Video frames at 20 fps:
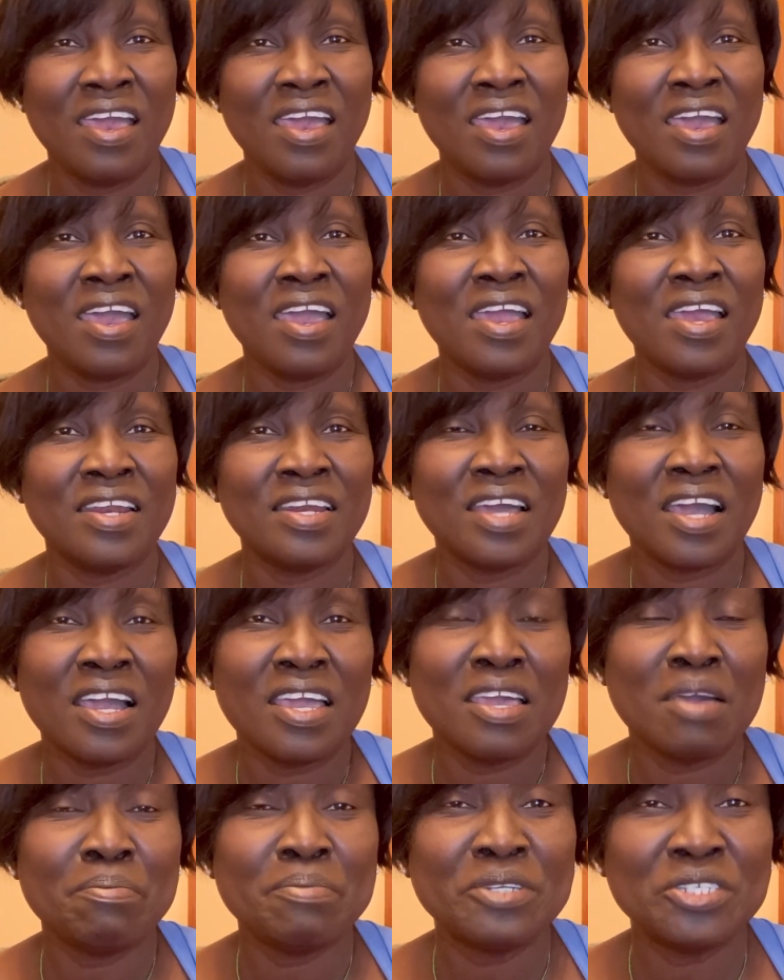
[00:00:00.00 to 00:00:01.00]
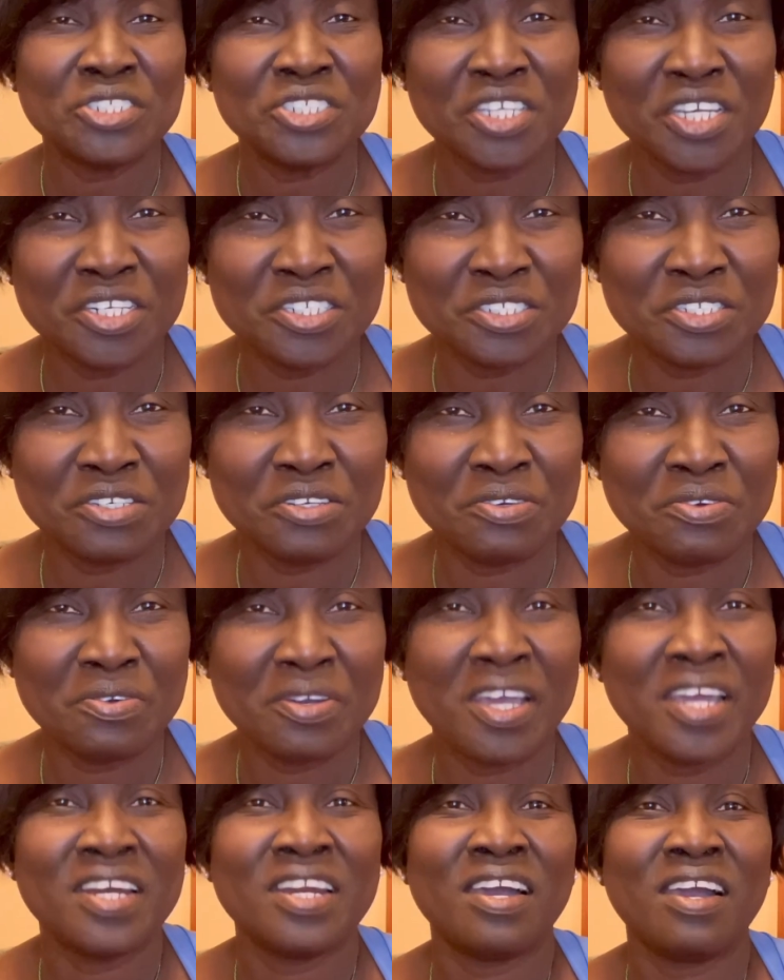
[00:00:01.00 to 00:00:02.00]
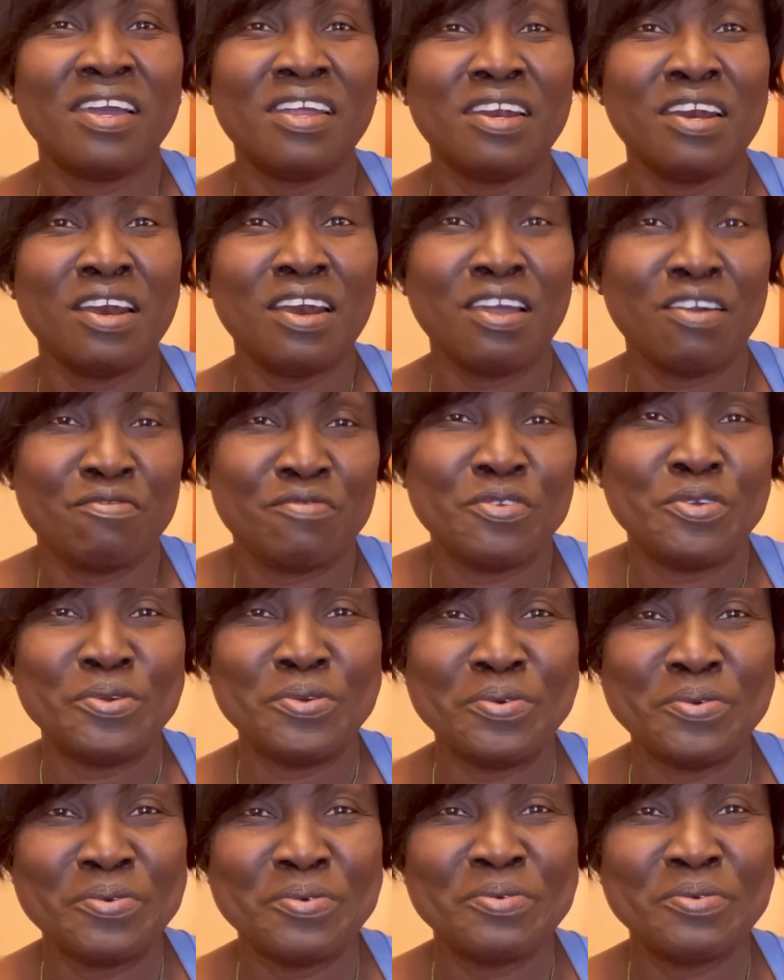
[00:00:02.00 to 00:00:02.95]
and I appreciate you and I love you.